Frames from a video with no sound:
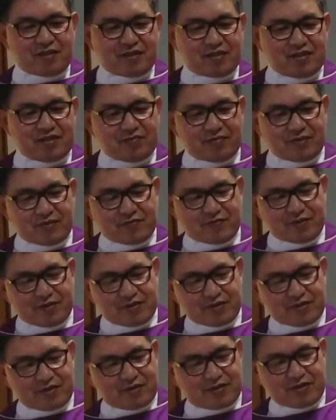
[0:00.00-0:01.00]
and even
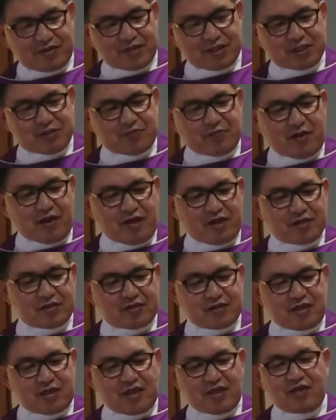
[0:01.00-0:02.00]
with this
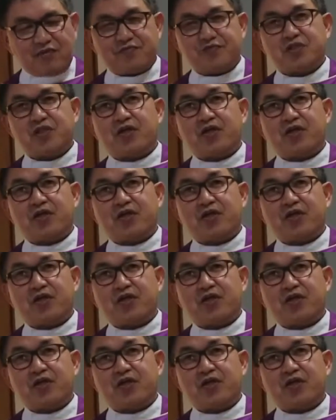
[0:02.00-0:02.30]
part of